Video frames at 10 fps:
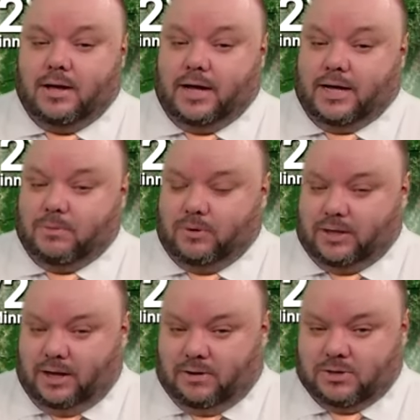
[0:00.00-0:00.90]
And I'm going
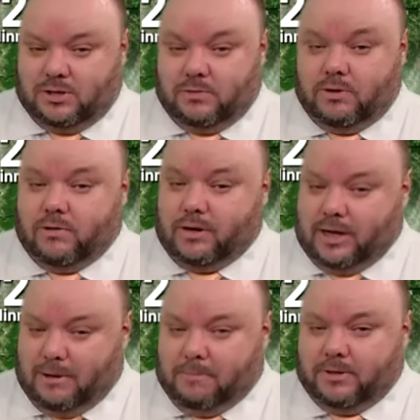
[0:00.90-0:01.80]
to caution you, there are a
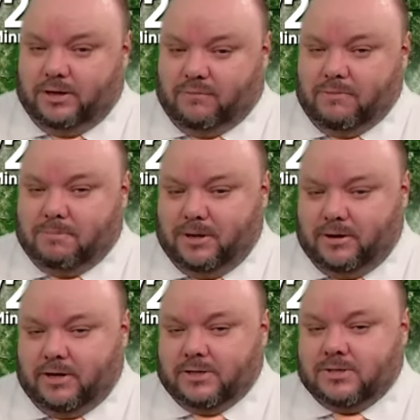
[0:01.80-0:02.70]
couple different
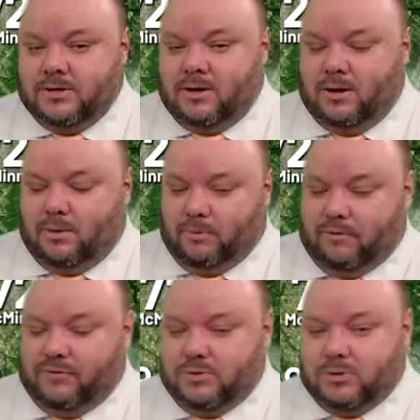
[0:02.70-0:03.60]
periods where
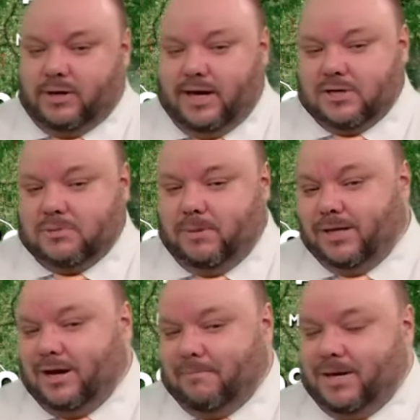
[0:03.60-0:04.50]
Futurecast may
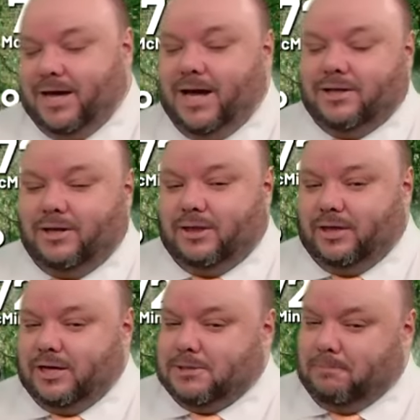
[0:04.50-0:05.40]
not be handling
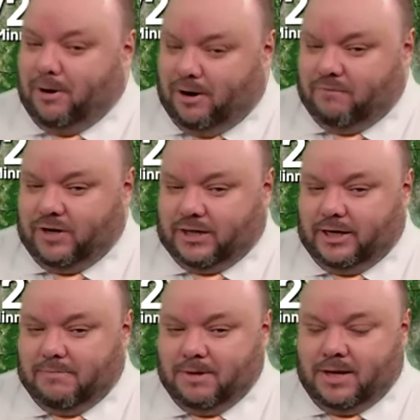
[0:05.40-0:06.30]
things
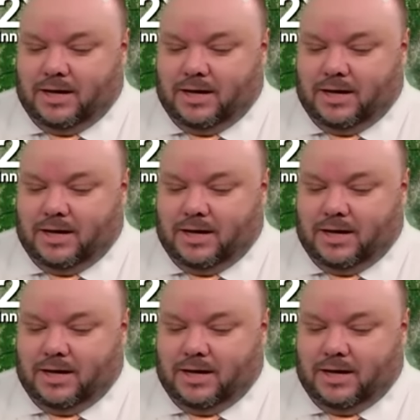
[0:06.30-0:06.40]
perfectly,